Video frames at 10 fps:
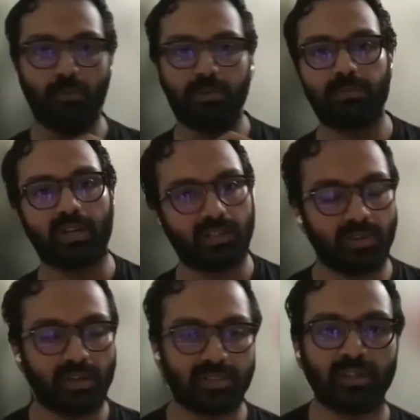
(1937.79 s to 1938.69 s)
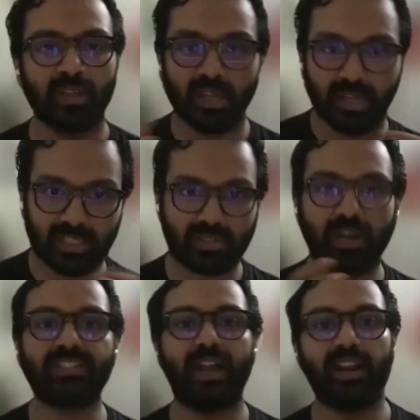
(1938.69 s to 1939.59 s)
perspective works, and it's
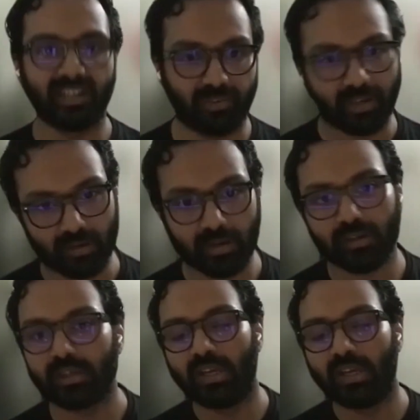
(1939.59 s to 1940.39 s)
quite scientific, right?